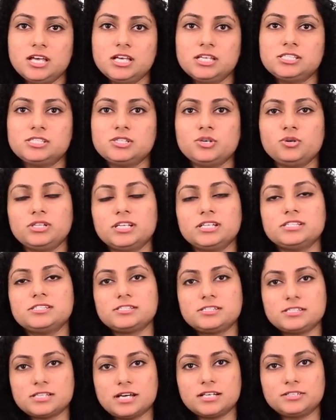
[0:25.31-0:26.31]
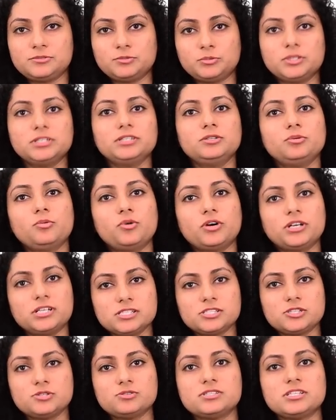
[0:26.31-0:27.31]
So let's start with what
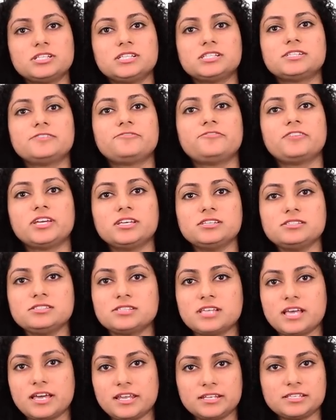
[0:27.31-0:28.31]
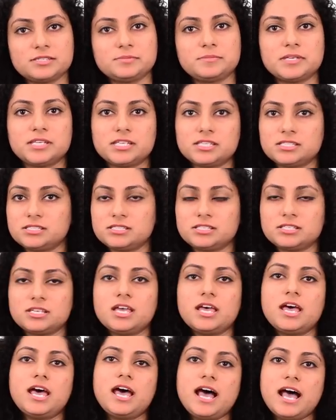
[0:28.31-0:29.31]
is user interface and experience.
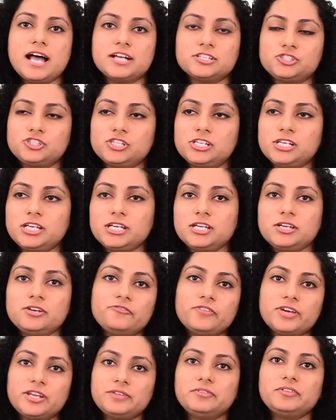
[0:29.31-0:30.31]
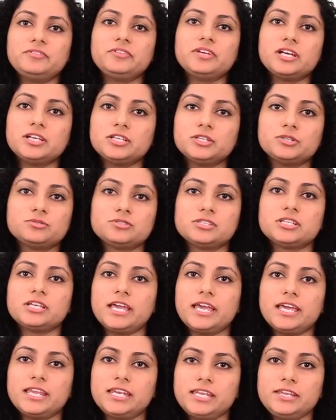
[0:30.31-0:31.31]
Actually, whenever we are using
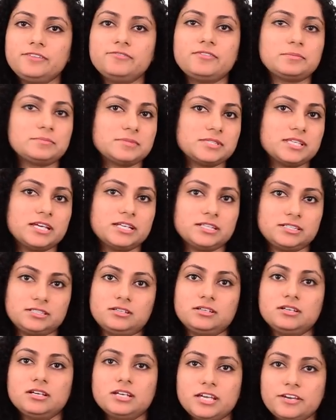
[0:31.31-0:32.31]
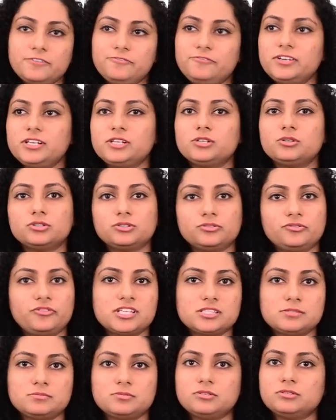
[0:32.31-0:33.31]
any website, if we'll go to
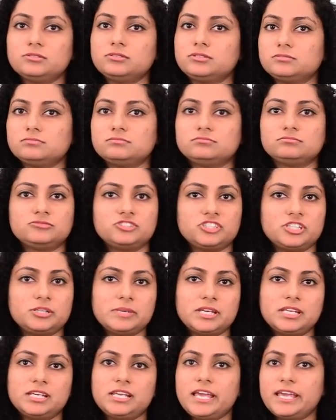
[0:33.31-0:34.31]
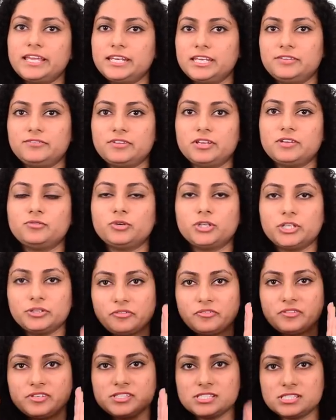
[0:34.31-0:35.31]
Facebook, Gmail, anywhere,
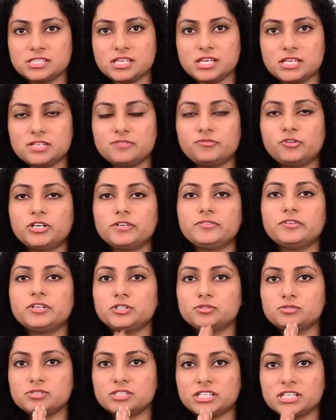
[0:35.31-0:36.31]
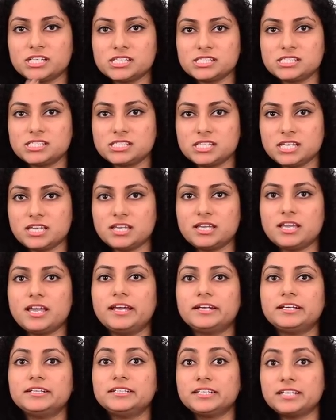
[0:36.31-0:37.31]
whatever we see, whatever user can see
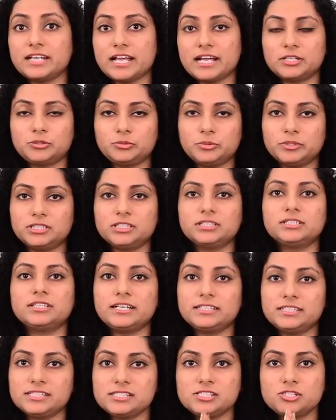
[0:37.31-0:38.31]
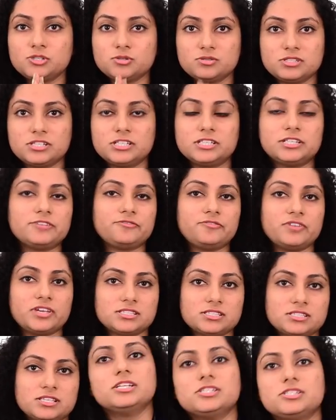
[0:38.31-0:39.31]
and interact with, that is user
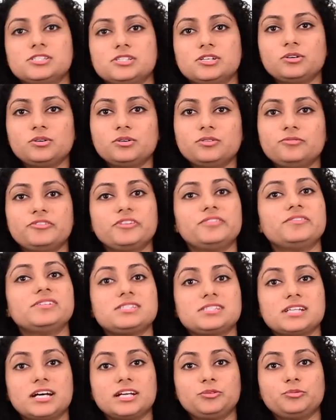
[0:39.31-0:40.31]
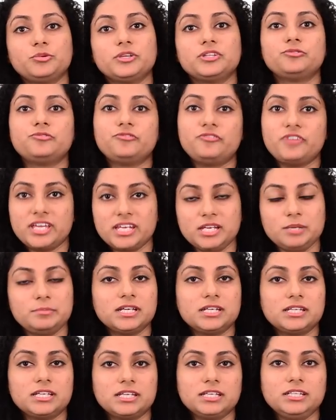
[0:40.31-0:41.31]
interface. So we will start with very
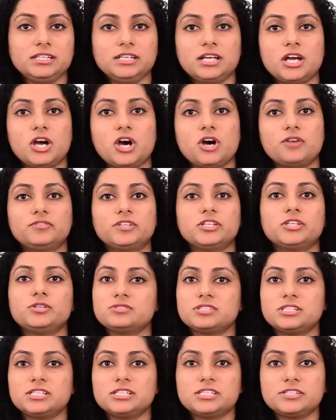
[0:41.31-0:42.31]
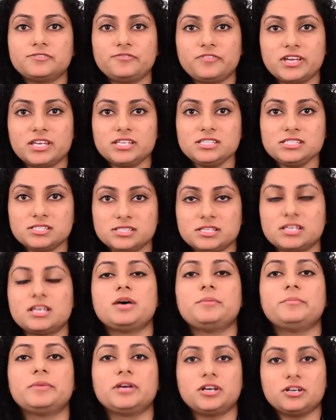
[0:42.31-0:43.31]
beginning of the user interface
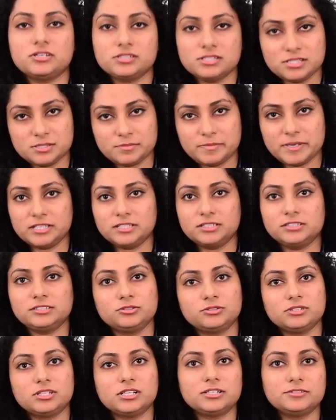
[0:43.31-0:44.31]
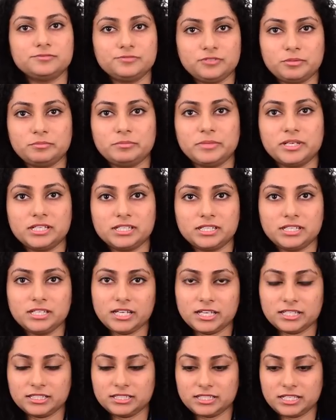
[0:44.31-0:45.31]
because it's better to learn from beginning
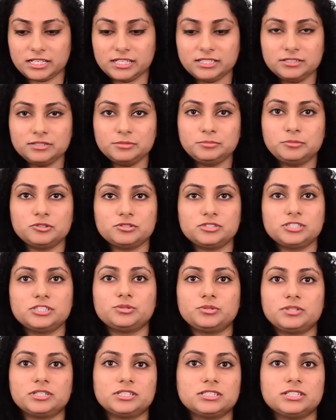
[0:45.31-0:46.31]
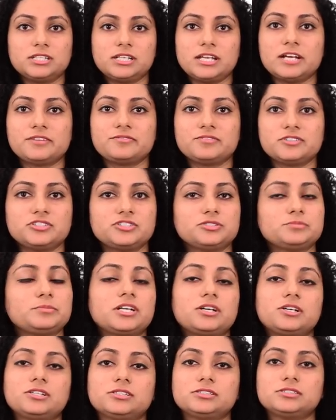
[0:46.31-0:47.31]
and then proceed to another language
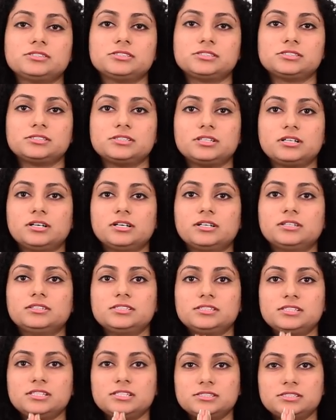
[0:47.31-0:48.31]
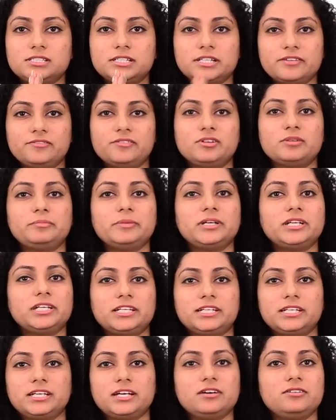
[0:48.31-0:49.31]
because uh, this is the development
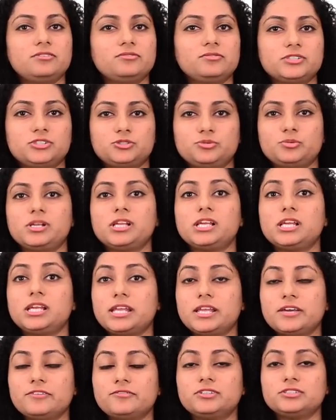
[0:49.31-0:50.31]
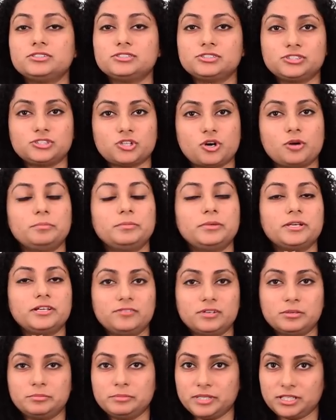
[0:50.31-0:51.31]
area which will never stop
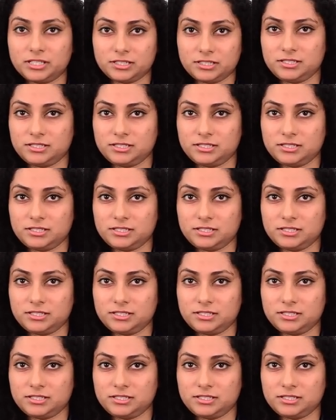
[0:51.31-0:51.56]
developing.